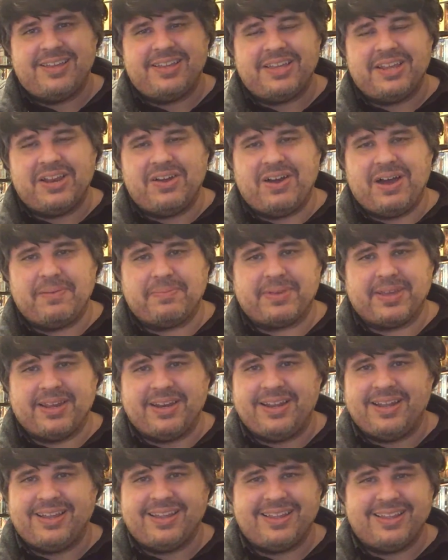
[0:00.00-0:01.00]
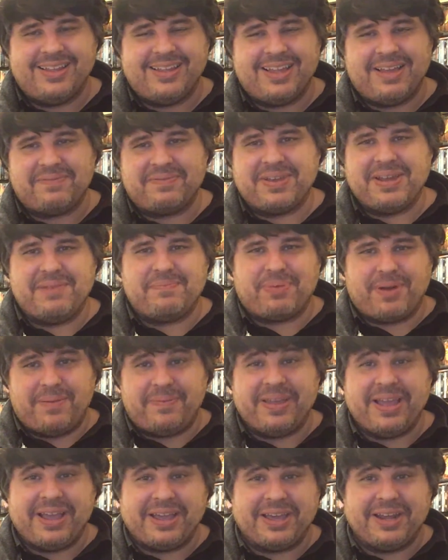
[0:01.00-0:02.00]
you know, I'm gonna
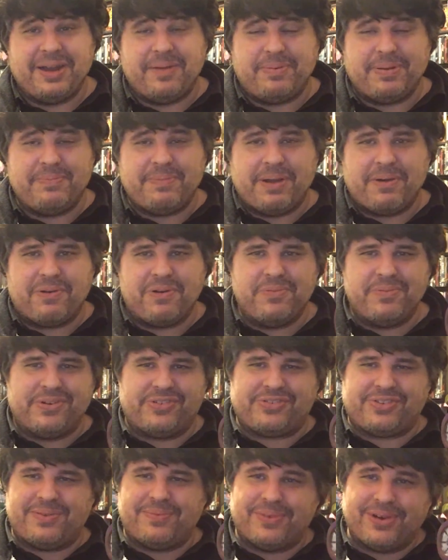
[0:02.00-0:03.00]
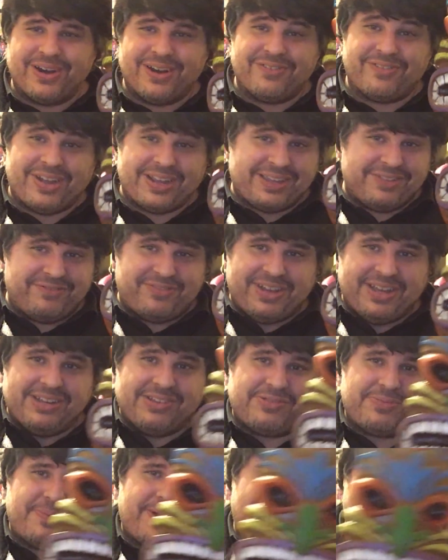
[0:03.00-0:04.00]
probably hang it up in my room or somewhere if I can find
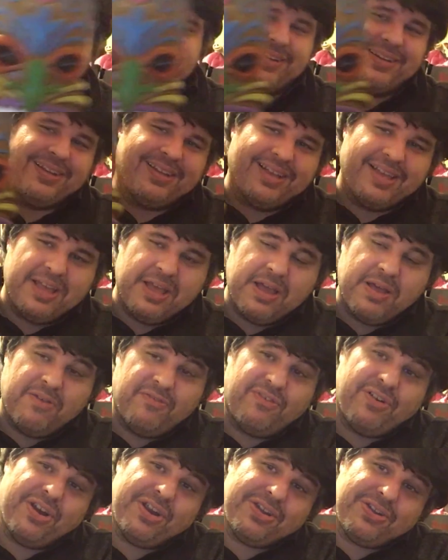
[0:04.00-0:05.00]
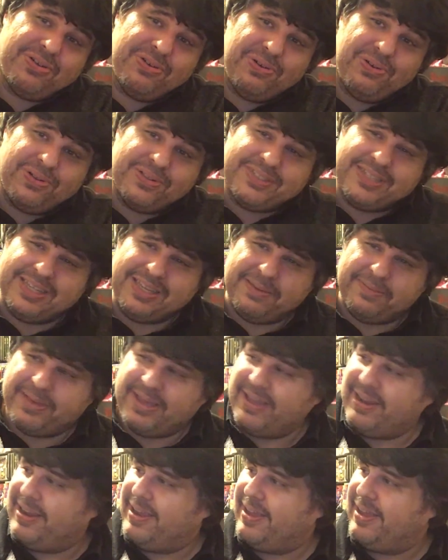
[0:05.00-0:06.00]
a spot. Very cool Tiki
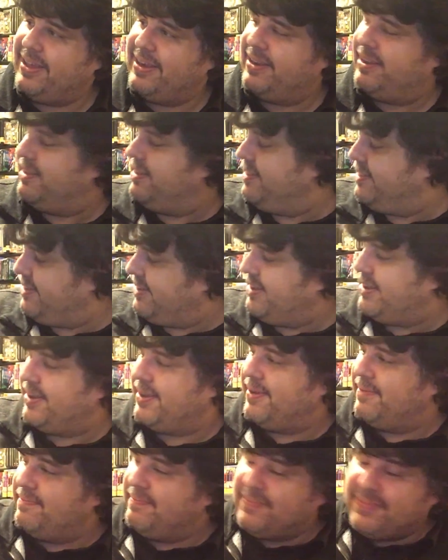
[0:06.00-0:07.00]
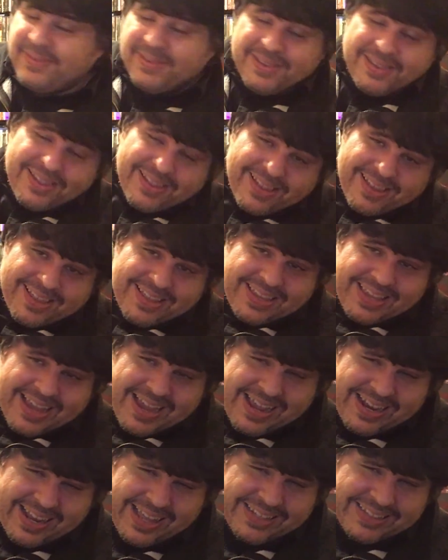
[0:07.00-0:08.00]
Man Head.
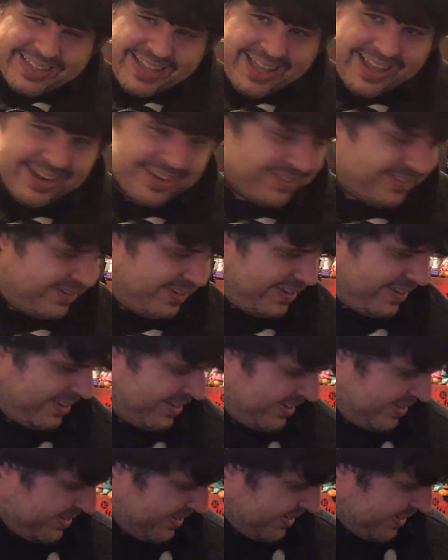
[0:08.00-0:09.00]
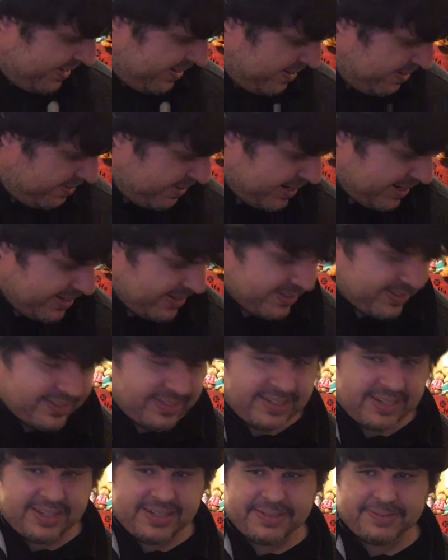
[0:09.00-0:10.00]
Yeah, I like that. And what
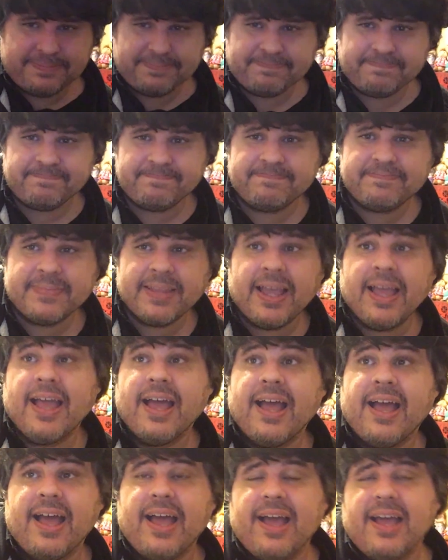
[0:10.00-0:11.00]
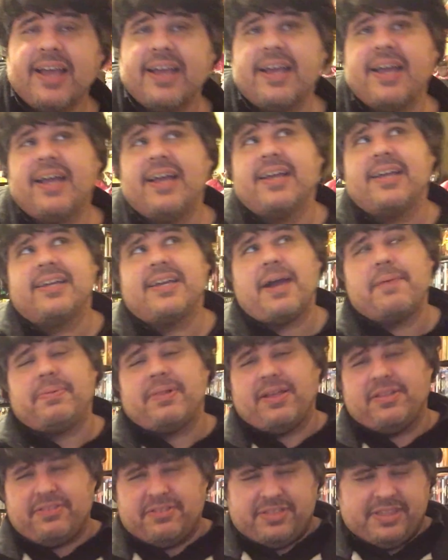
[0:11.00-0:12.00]
else? A
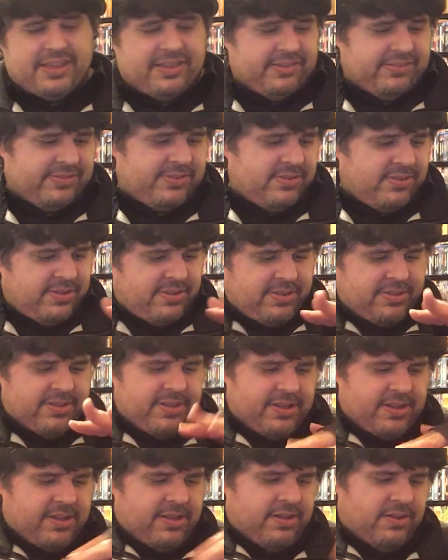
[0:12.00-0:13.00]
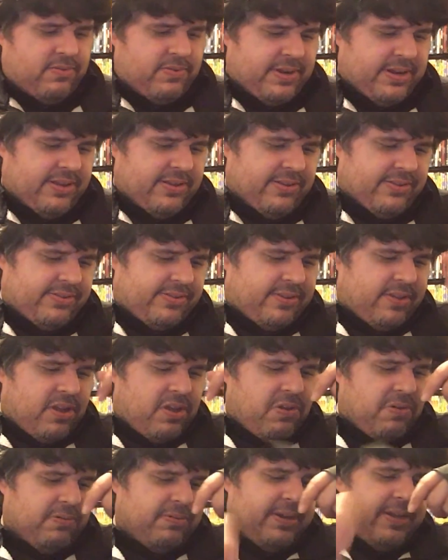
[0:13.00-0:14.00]
couple other things. What else?
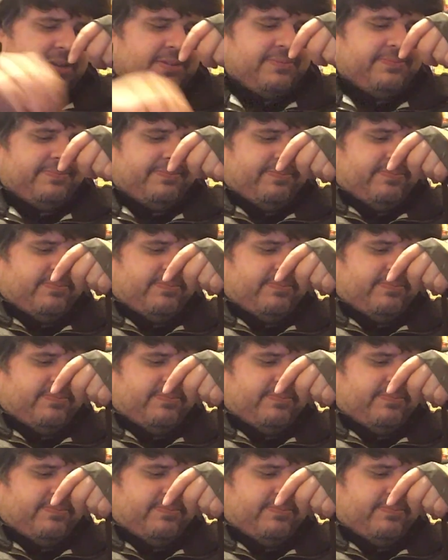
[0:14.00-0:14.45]
Oh, well,